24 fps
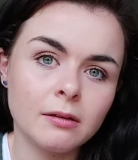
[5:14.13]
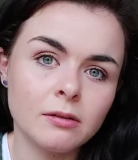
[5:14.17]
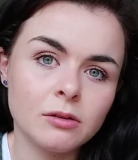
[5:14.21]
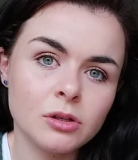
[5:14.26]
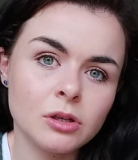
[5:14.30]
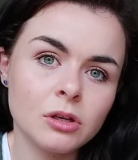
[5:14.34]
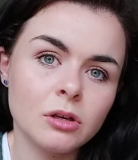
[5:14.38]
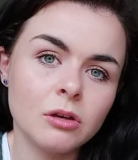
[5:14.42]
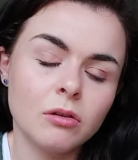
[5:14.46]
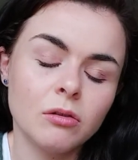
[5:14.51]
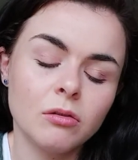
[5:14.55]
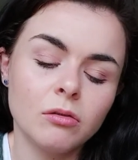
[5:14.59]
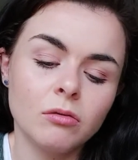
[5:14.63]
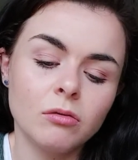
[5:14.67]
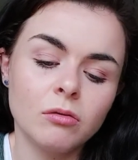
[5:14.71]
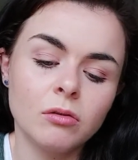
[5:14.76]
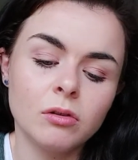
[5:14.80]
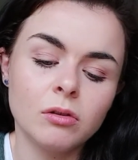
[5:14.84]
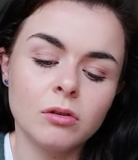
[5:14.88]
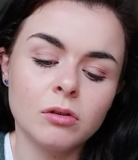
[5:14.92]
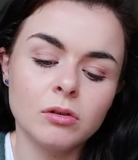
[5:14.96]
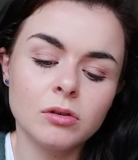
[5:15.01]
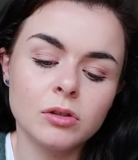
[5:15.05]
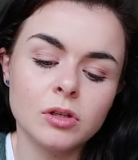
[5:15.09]
to
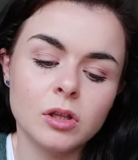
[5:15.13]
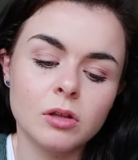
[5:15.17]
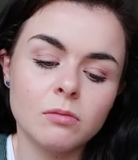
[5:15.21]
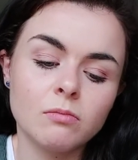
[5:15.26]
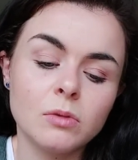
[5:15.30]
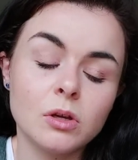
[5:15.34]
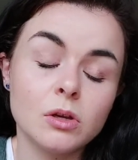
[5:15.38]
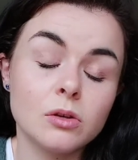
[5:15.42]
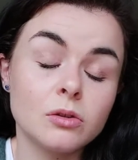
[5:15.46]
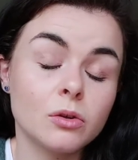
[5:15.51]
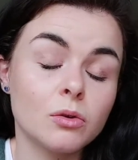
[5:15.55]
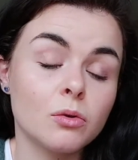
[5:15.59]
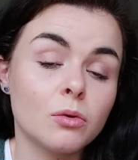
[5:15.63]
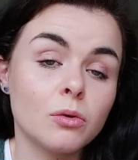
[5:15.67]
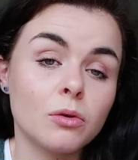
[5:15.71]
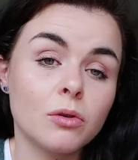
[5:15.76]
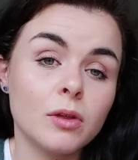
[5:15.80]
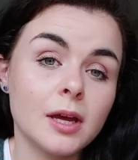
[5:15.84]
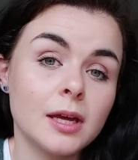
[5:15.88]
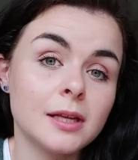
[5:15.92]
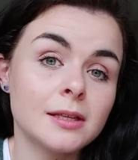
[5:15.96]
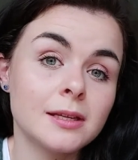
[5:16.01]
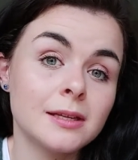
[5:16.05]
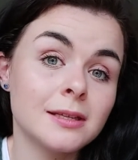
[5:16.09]
the musical
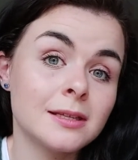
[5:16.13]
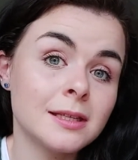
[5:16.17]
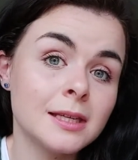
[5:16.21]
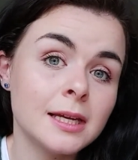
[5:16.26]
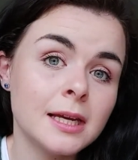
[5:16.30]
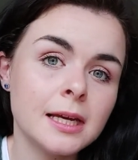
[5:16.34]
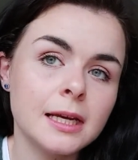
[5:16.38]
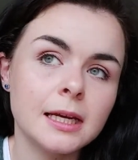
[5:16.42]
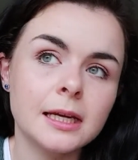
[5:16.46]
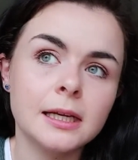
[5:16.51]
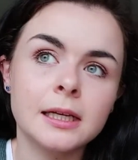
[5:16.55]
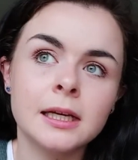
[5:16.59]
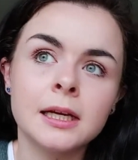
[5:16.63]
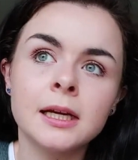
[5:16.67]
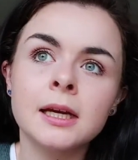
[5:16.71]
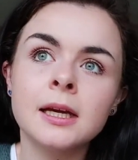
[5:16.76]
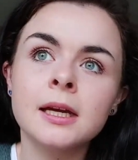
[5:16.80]
theatre scene.